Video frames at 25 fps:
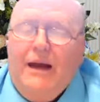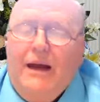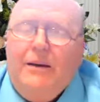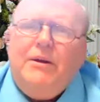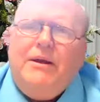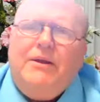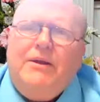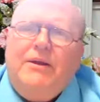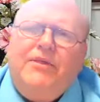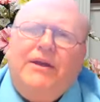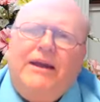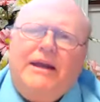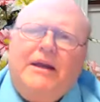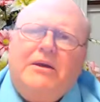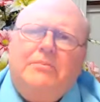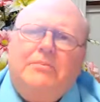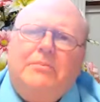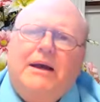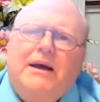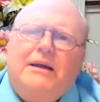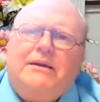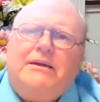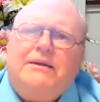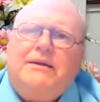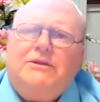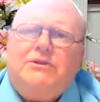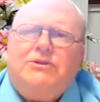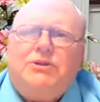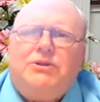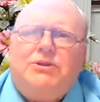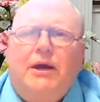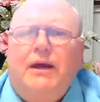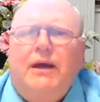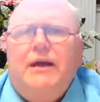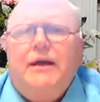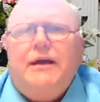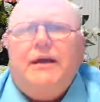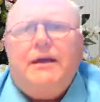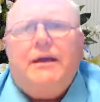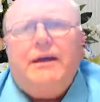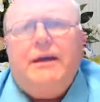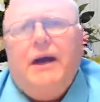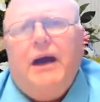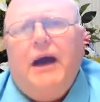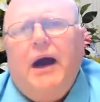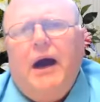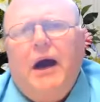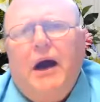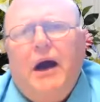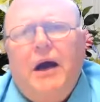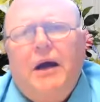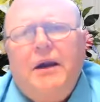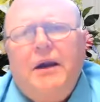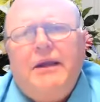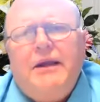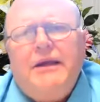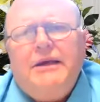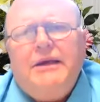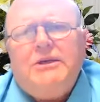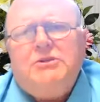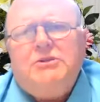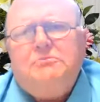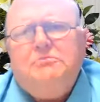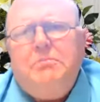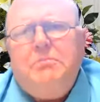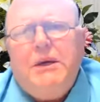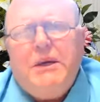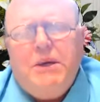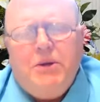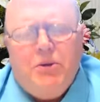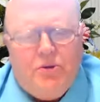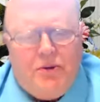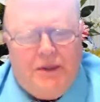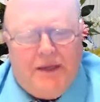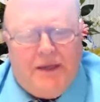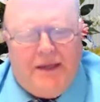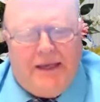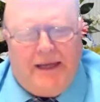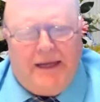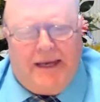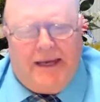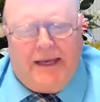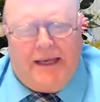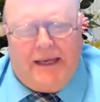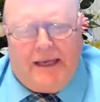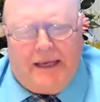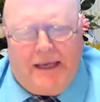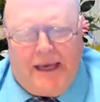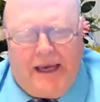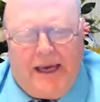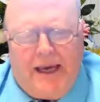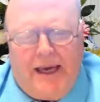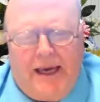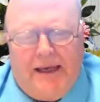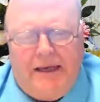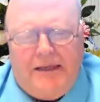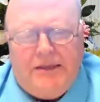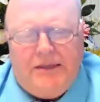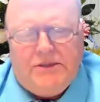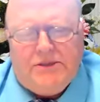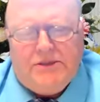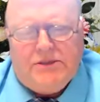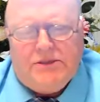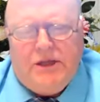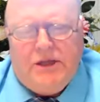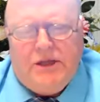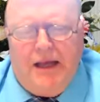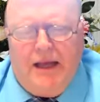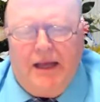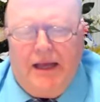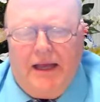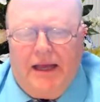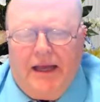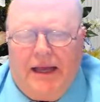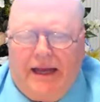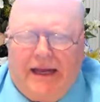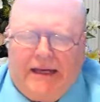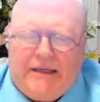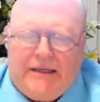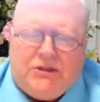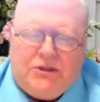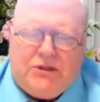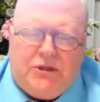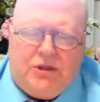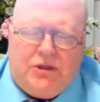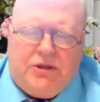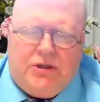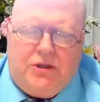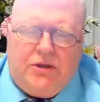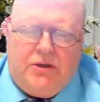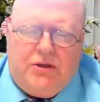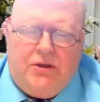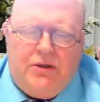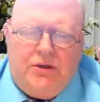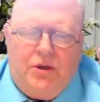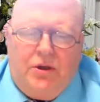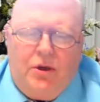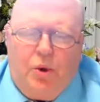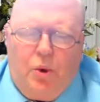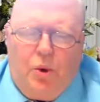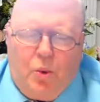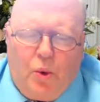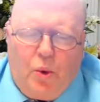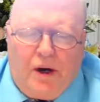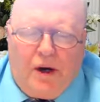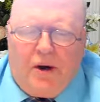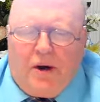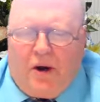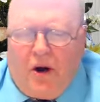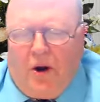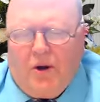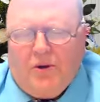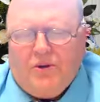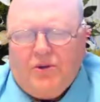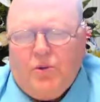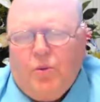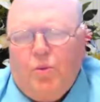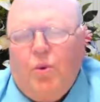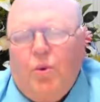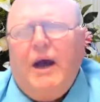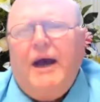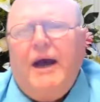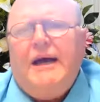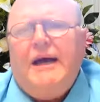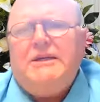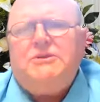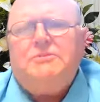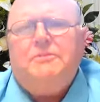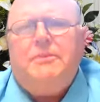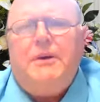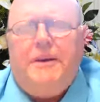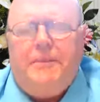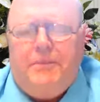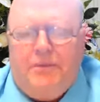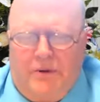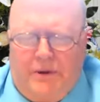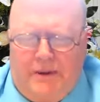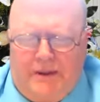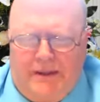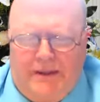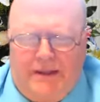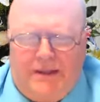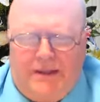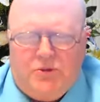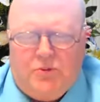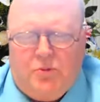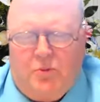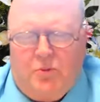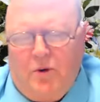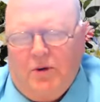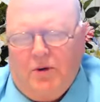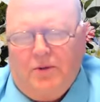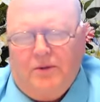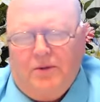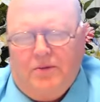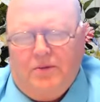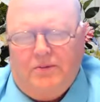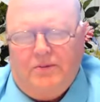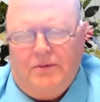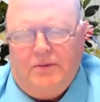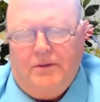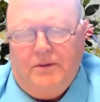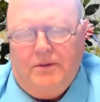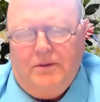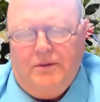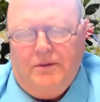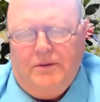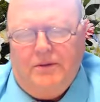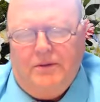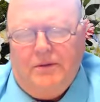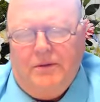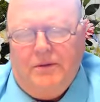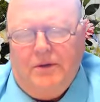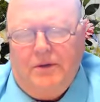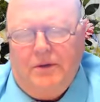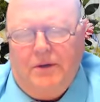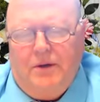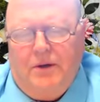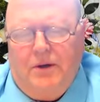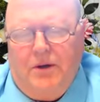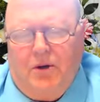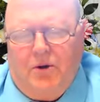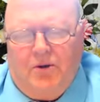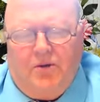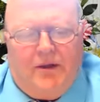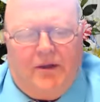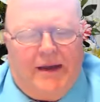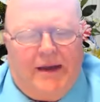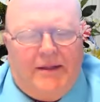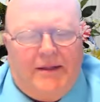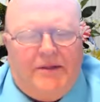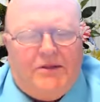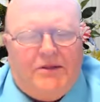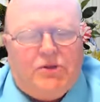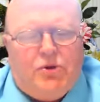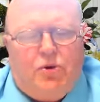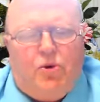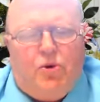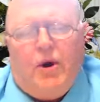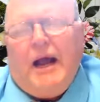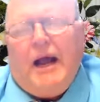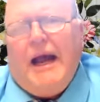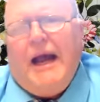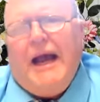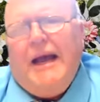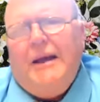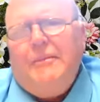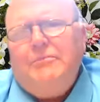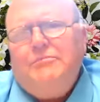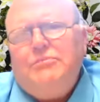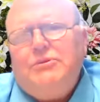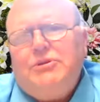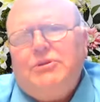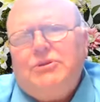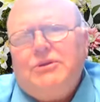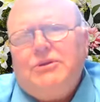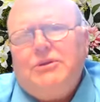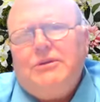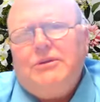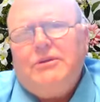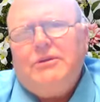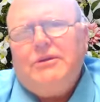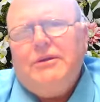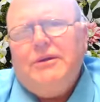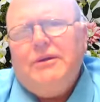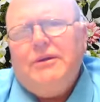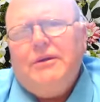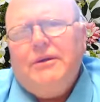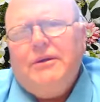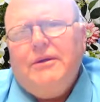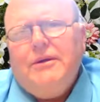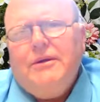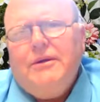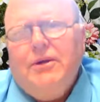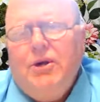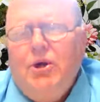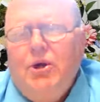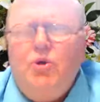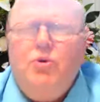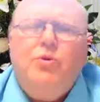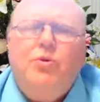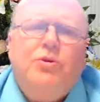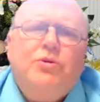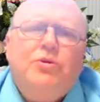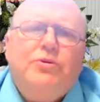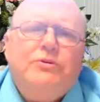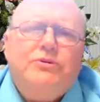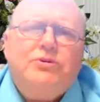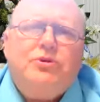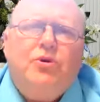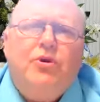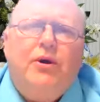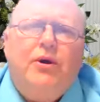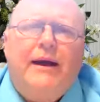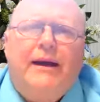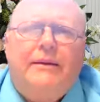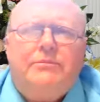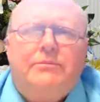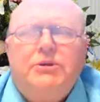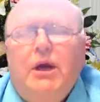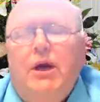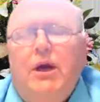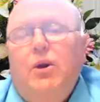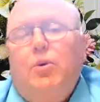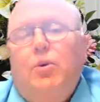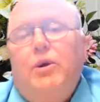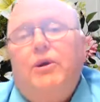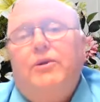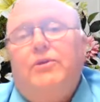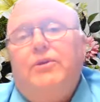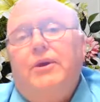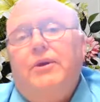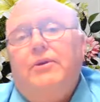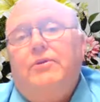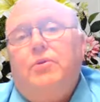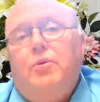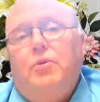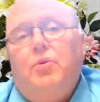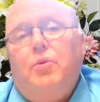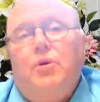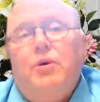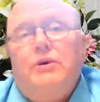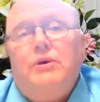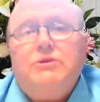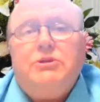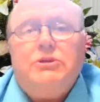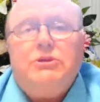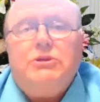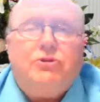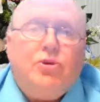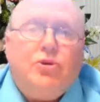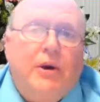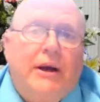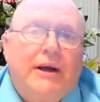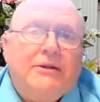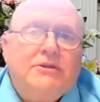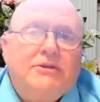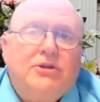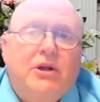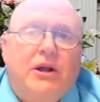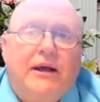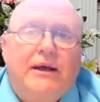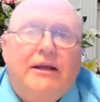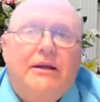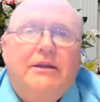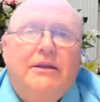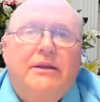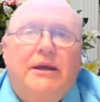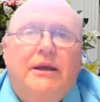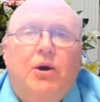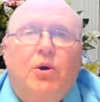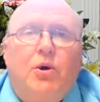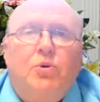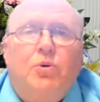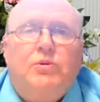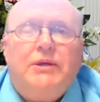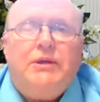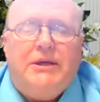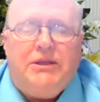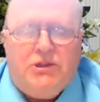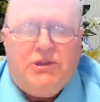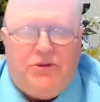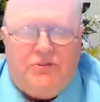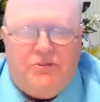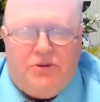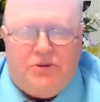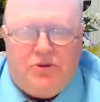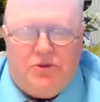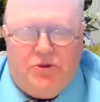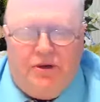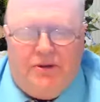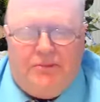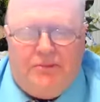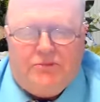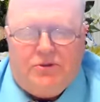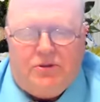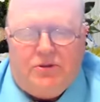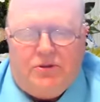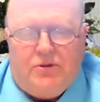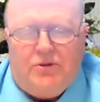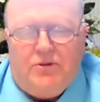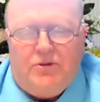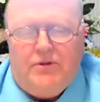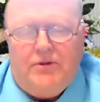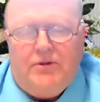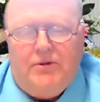I mean, think about this. God is building a case as to where are the wise people in this world? Are they the scribes? Who are the scribes? Well, they're the ones that translate the Old Testament scripture.